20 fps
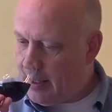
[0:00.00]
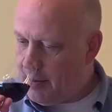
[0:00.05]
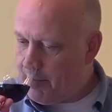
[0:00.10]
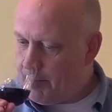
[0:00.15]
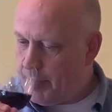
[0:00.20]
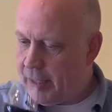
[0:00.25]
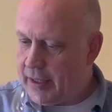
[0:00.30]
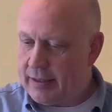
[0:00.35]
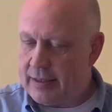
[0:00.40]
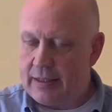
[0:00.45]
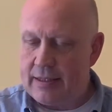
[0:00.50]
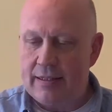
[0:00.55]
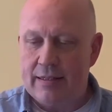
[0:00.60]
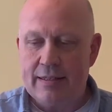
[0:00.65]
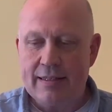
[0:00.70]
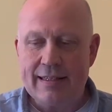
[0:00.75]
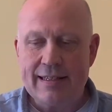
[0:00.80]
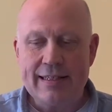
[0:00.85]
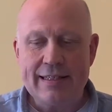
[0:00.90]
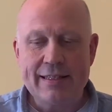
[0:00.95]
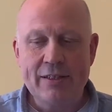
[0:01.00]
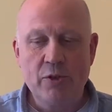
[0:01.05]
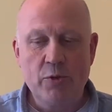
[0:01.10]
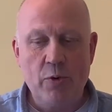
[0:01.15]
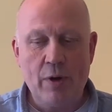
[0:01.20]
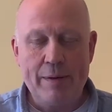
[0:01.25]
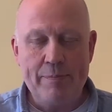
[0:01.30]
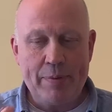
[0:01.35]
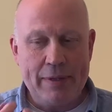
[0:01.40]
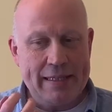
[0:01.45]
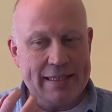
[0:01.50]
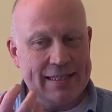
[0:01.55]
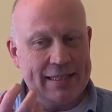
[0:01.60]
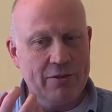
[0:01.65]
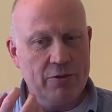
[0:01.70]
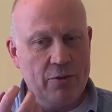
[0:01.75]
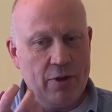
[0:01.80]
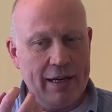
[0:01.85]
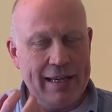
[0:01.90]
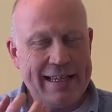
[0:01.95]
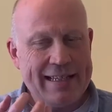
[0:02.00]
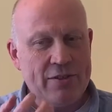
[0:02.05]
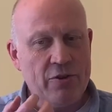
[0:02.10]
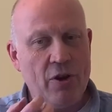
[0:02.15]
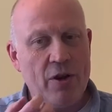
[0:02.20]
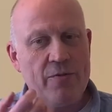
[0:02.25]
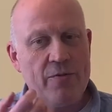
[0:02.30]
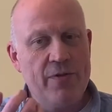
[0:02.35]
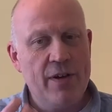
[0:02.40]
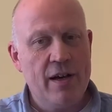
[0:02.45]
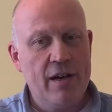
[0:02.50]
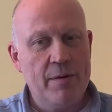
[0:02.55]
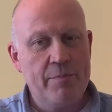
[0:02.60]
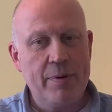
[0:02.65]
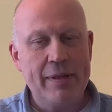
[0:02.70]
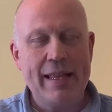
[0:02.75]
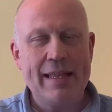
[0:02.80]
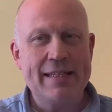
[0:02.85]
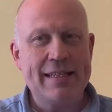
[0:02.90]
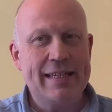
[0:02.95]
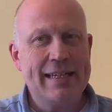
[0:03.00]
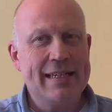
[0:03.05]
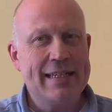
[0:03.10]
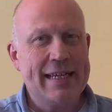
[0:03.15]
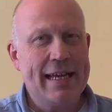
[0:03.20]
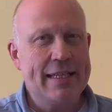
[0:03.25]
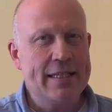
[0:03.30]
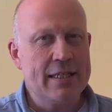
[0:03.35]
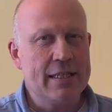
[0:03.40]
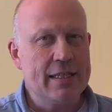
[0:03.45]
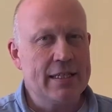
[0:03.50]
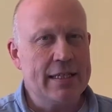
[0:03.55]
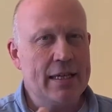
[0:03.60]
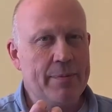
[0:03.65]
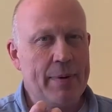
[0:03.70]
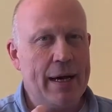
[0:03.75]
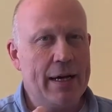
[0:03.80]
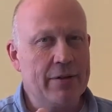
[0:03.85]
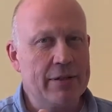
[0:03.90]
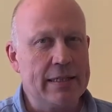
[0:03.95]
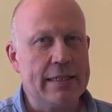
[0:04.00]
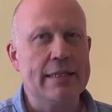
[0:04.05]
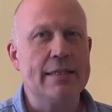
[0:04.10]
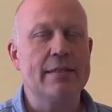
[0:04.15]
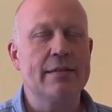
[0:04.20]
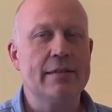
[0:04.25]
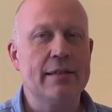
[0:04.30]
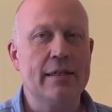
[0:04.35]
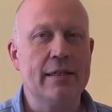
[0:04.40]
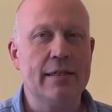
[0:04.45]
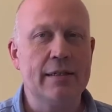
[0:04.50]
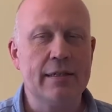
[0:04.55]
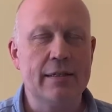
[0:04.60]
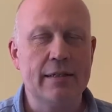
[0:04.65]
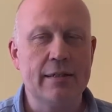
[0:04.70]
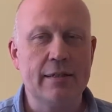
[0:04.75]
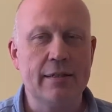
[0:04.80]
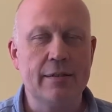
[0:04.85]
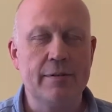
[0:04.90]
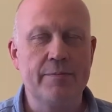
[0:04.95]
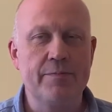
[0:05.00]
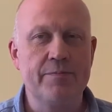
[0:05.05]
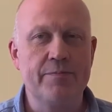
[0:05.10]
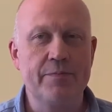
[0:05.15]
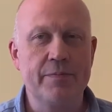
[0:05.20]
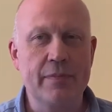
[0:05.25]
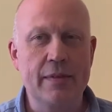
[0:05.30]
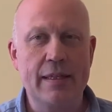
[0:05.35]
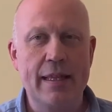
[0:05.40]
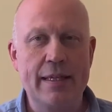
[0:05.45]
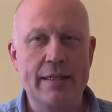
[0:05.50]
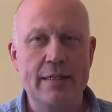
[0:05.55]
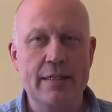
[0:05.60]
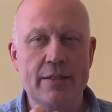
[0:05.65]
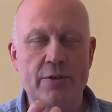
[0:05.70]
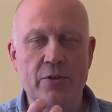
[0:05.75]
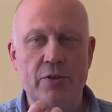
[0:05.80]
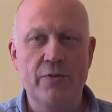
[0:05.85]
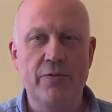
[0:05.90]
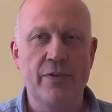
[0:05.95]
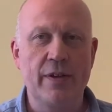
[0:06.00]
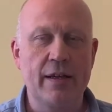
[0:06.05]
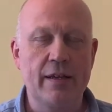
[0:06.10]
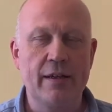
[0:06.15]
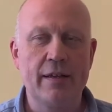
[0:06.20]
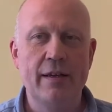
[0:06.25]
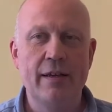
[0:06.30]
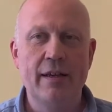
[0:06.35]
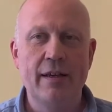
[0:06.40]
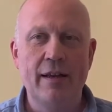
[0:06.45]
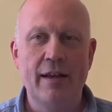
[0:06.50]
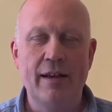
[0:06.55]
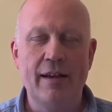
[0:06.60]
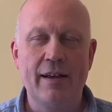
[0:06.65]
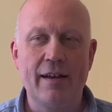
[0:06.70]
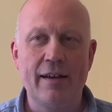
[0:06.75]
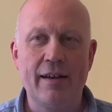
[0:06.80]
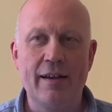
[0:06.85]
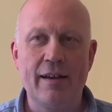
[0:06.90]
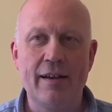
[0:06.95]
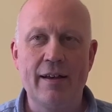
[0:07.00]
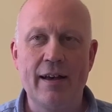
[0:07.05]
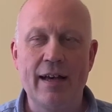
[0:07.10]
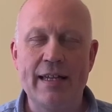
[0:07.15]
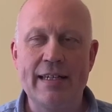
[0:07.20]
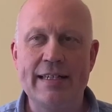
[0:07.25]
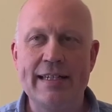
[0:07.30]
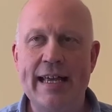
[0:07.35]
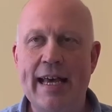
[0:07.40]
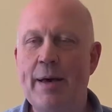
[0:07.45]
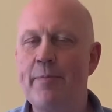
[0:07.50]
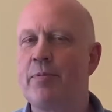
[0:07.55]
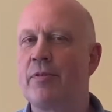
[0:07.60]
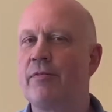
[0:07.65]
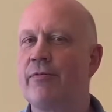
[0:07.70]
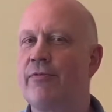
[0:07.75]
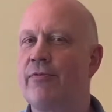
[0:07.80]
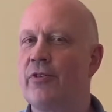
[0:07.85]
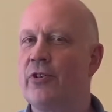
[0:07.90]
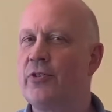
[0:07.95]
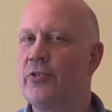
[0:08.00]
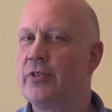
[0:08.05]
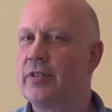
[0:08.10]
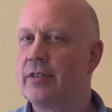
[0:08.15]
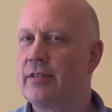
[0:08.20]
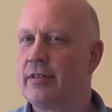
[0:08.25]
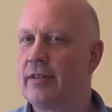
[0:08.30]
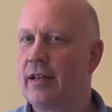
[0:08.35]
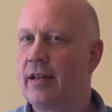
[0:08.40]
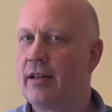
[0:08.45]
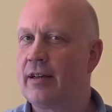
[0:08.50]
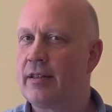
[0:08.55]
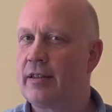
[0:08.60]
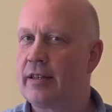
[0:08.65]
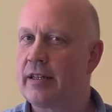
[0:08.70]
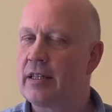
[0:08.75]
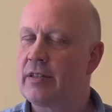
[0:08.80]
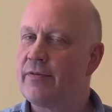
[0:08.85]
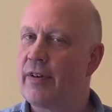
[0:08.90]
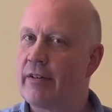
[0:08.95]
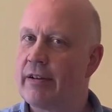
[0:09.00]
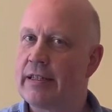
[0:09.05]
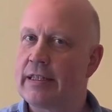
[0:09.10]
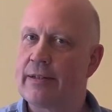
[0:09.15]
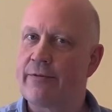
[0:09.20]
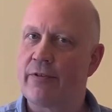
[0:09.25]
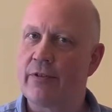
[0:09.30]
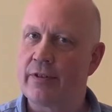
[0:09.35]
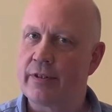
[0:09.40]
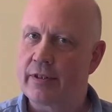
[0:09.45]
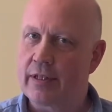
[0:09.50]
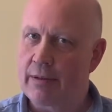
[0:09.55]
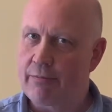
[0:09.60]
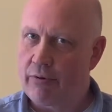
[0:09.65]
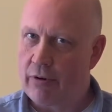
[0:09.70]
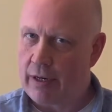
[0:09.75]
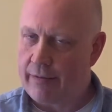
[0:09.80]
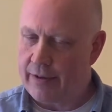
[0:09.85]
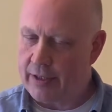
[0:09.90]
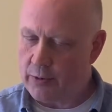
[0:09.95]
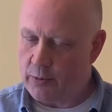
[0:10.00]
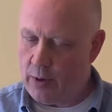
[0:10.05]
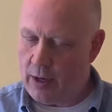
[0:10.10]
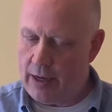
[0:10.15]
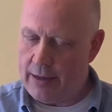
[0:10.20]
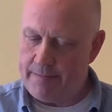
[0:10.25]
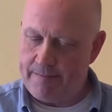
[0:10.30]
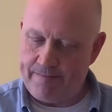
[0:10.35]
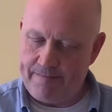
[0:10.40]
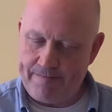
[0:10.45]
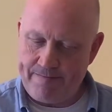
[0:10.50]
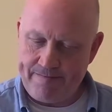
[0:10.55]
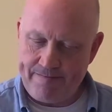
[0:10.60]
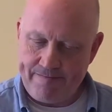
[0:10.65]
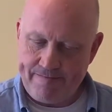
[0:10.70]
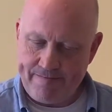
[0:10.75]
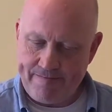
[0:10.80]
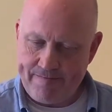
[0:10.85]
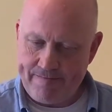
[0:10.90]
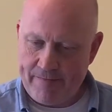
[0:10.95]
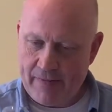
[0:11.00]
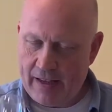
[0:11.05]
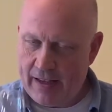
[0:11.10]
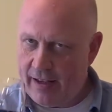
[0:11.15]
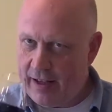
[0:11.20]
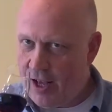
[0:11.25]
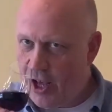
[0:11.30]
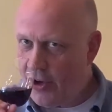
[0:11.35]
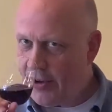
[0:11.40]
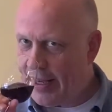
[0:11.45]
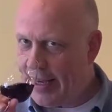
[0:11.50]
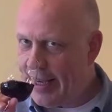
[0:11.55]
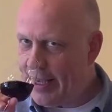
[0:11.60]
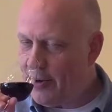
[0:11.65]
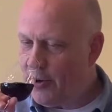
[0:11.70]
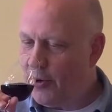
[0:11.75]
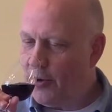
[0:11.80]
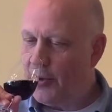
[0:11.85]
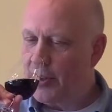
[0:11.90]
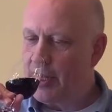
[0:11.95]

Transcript: But it's still quite, it's not overt, but there's an intensity about it. There's a sort of a depth of fruit that is very different to the previous wine. Okay, on